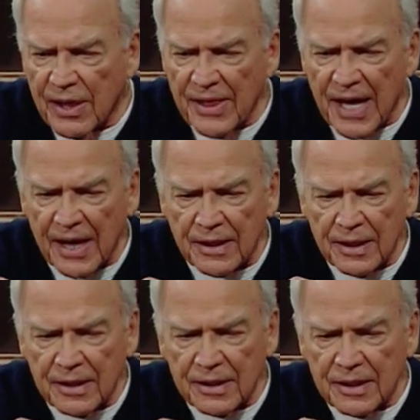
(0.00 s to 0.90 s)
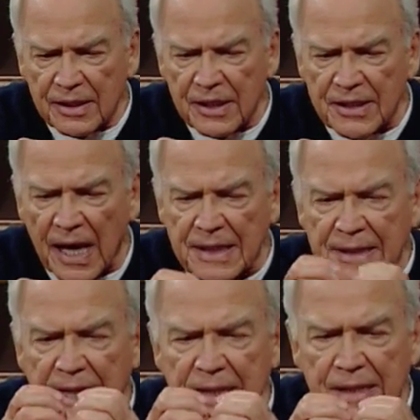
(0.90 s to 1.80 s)
that is
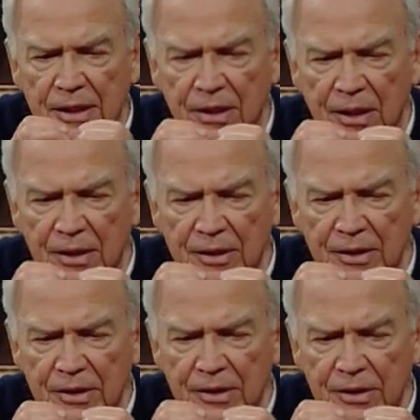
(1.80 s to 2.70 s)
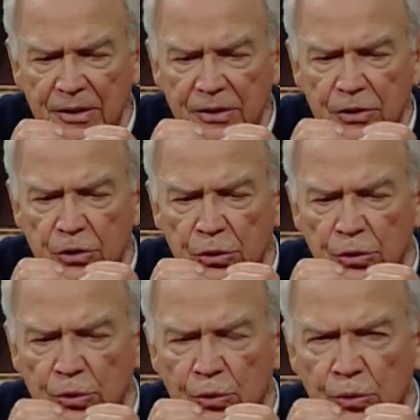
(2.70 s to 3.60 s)
identical to
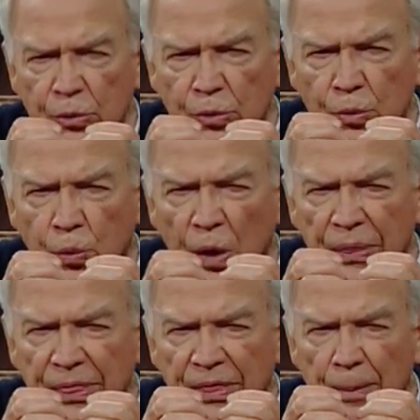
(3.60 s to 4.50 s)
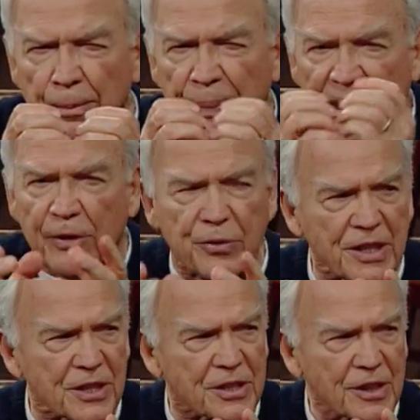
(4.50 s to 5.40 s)
what the
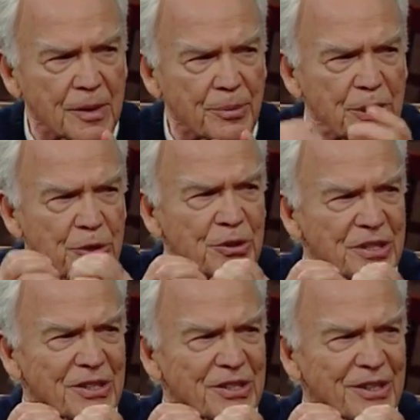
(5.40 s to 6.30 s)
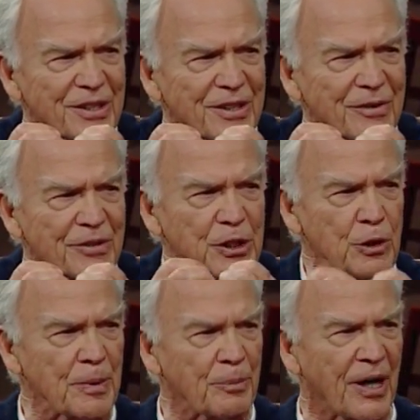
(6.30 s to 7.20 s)
pancreas produces for the
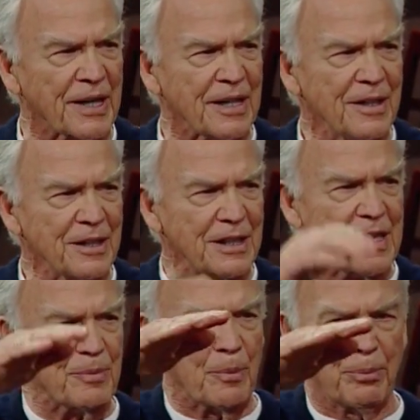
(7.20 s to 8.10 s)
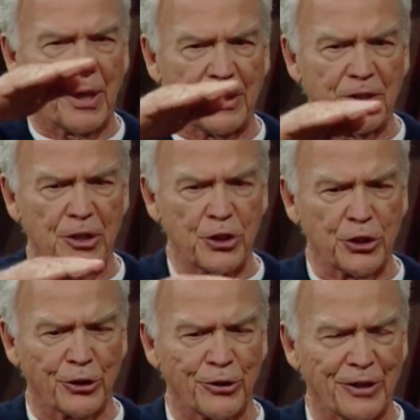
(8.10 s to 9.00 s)
human body Great. to keep the blood
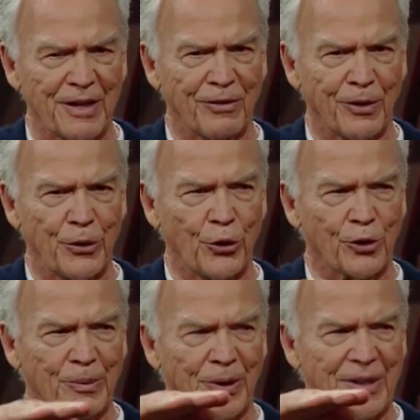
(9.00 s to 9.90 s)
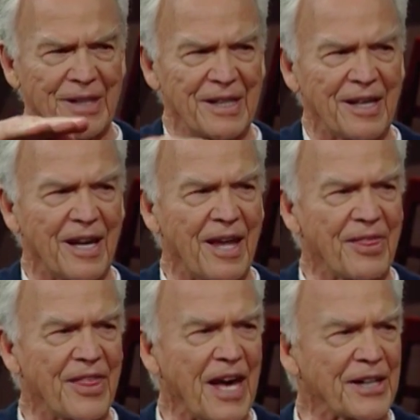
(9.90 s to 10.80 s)
sugar level normal, and
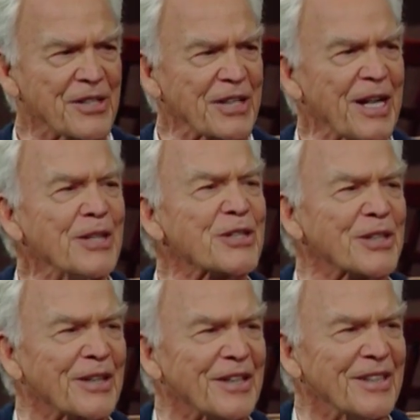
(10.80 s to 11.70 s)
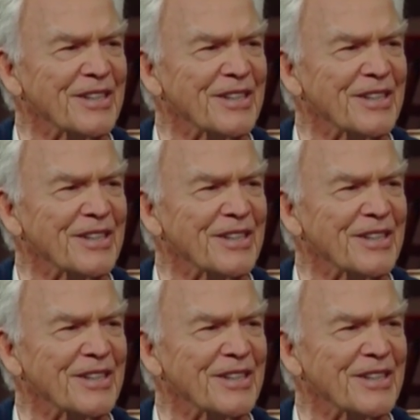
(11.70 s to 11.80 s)
that is insulin.